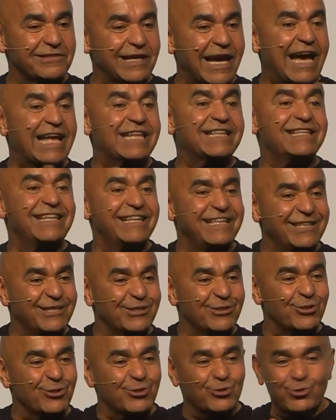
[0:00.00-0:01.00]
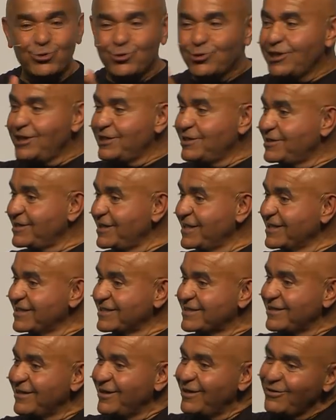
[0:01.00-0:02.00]
had learned to read
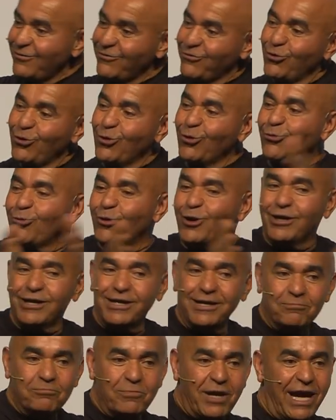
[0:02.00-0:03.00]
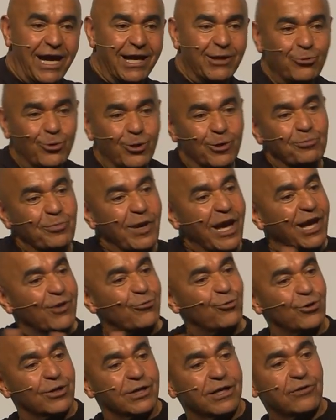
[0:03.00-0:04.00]
things forward and backward
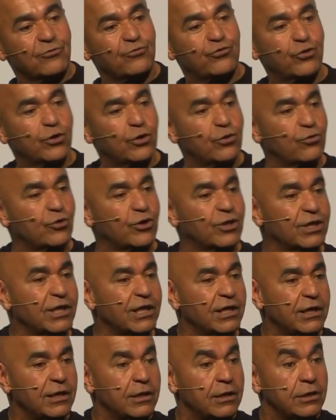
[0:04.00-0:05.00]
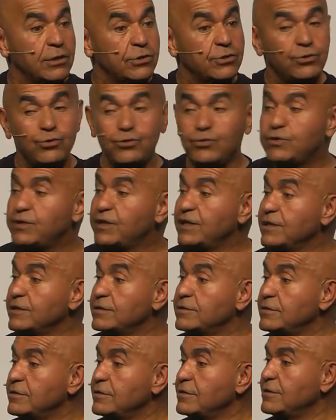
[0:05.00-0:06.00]
and forward, do
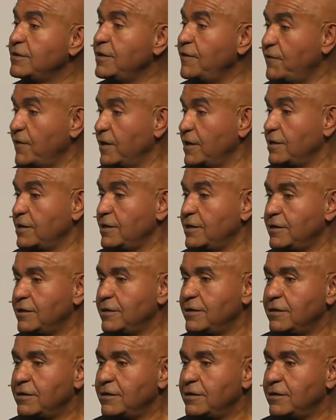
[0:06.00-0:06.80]
things differently.